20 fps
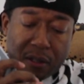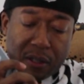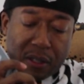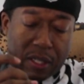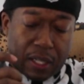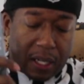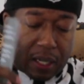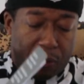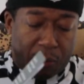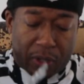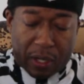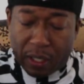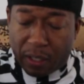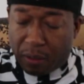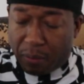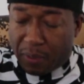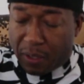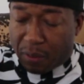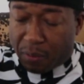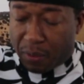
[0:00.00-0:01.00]
We're not going
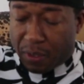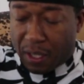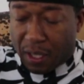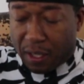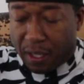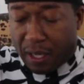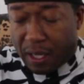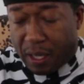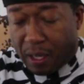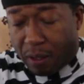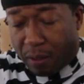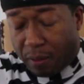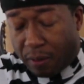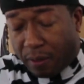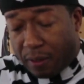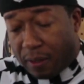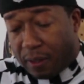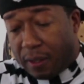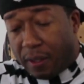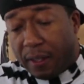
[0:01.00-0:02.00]
to mess with that now.
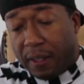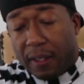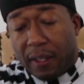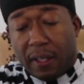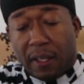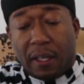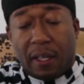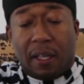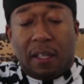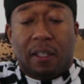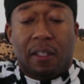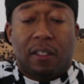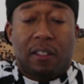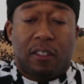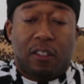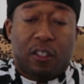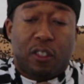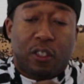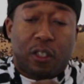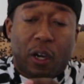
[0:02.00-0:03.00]
This
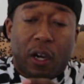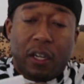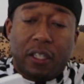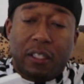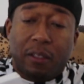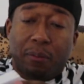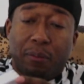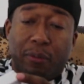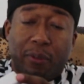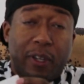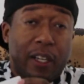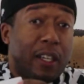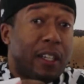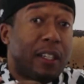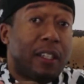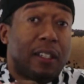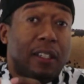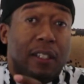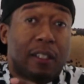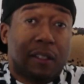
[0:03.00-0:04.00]
is the charging brick.
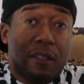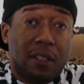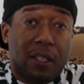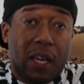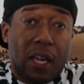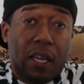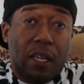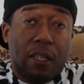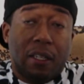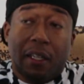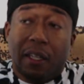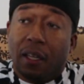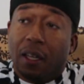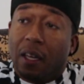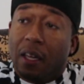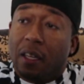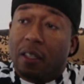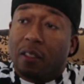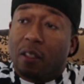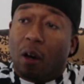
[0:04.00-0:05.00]
Okay,
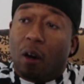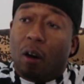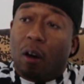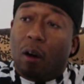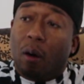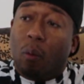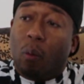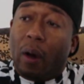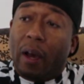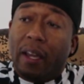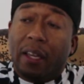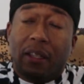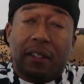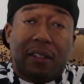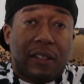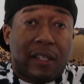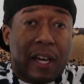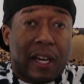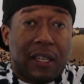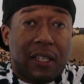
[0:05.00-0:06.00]
it's all white.
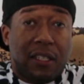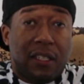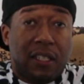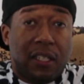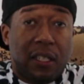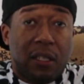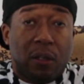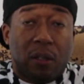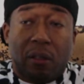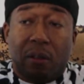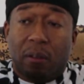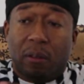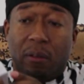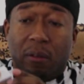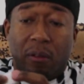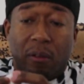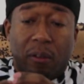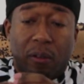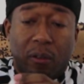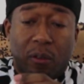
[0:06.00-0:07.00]
It's got a G on the
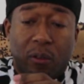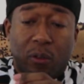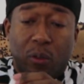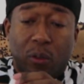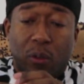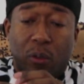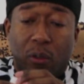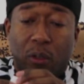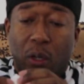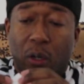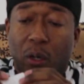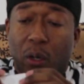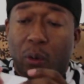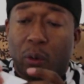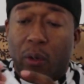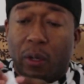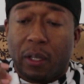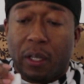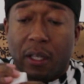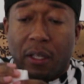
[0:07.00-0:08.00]
Google
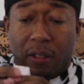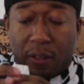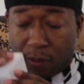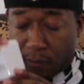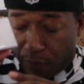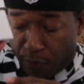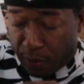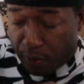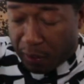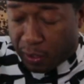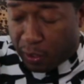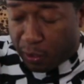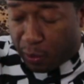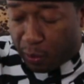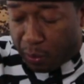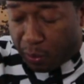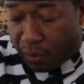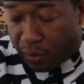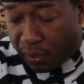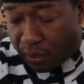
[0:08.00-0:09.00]
logo on it. It's very
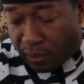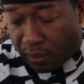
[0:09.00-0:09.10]
huge.